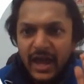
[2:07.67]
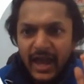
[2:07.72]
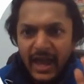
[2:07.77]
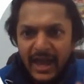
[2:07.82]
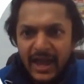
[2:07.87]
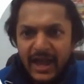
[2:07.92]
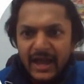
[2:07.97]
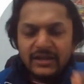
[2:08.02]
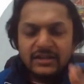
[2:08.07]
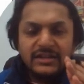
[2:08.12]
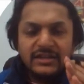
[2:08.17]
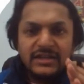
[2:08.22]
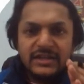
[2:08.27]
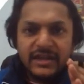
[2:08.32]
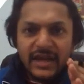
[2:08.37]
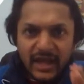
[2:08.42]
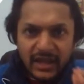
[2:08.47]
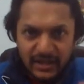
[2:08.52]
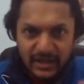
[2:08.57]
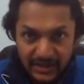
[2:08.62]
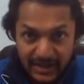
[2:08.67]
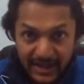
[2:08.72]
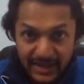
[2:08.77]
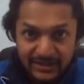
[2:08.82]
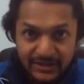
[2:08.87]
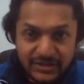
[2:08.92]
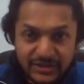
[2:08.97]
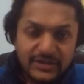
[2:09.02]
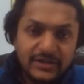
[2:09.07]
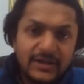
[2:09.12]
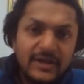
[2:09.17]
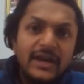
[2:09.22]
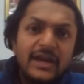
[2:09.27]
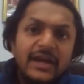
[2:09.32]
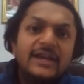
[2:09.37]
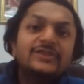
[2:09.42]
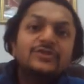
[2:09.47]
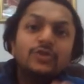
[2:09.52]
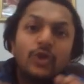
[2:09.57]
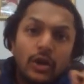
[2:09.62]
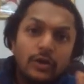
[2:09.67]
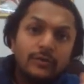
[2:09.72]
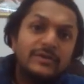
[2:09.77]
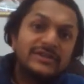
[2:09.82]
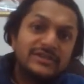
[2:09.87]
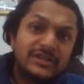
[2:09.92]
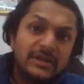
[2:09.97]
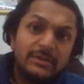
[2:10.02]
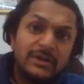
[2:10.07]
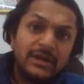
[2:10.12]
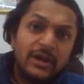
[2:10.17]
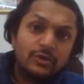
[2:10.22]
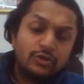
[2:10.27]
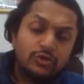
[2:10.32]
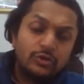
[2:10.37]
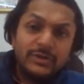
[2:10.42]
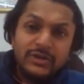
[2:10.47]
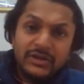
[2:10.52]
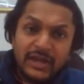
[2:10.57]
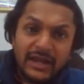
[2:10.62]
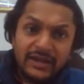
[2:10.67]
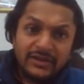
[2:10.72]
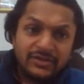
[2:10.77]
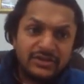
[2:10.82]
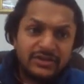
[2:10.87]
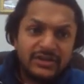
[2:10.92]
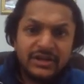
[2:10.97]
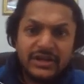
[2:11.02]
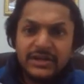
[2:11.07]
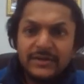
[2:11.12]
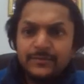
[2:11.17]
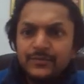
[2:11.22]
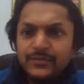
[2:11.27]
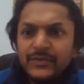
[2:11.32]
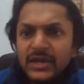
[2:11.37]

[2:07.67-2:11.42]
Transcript: and the length is always coming out to be 90 degree.